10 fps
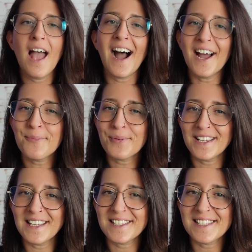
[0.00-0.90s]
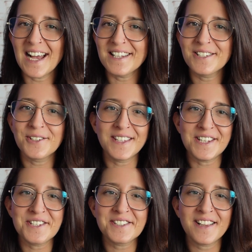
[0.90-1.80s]
I'm pretty excited to
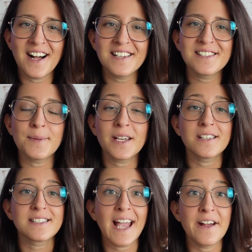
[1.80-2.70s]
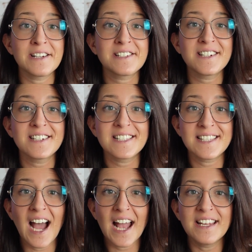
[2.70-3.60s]
teach this class because character
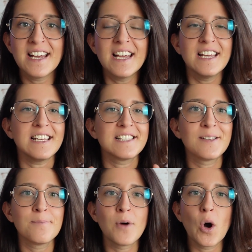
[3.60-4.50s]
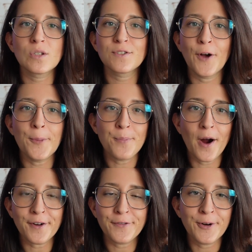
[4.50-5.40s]
design is the most fun
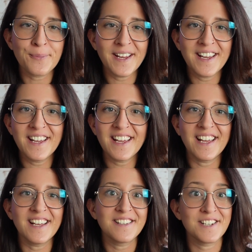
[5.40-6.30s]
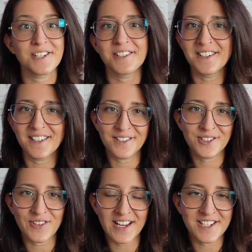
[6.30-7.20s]
part for me in digital
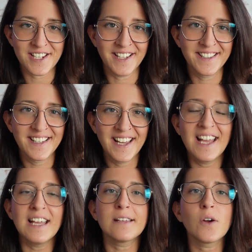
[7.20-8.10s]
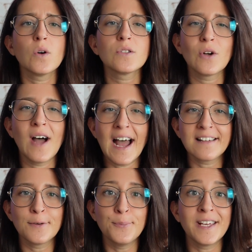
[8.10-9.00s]
illustration. It also
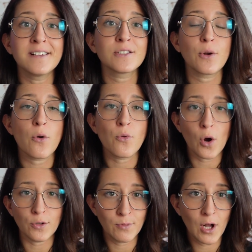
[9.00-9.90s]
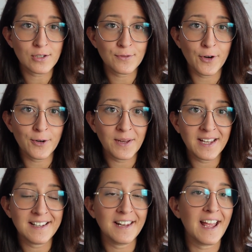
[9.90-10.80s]
had the biggest roadblocks for
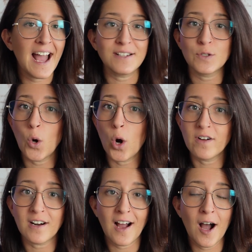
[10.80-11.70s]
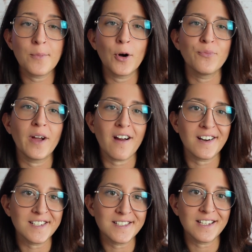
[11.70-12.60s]
me that I had to overcome on my
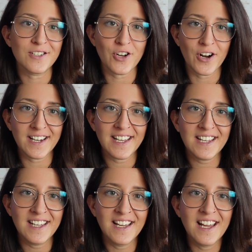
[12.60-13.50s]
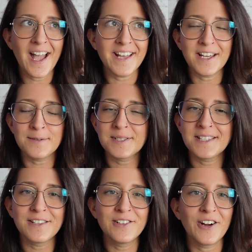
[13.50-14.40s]
artistic journey, and I'm
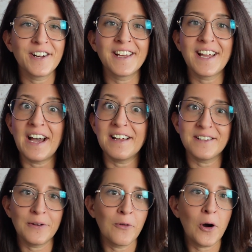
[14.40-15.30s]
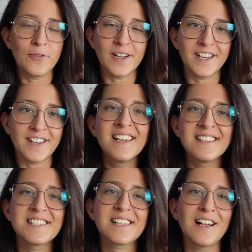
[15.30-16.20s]
still learning and evolving.
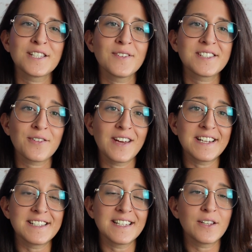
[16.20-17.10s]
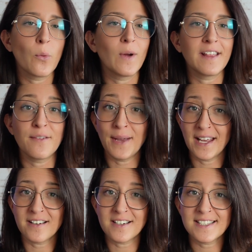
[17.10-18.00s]
This class was created with
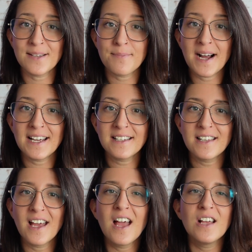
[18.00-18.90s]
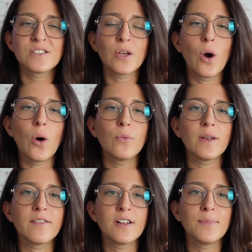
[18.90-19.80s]
beginners in mind, so
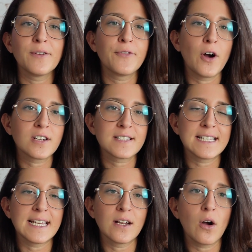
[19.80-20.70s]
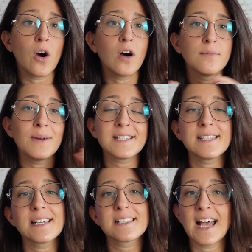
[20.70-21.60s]
we will be focusing on
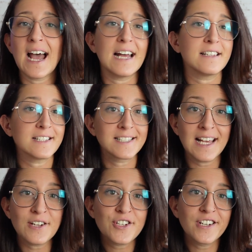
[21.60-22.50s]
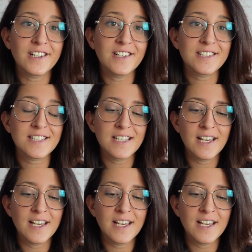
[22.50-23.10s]
basics and essentials.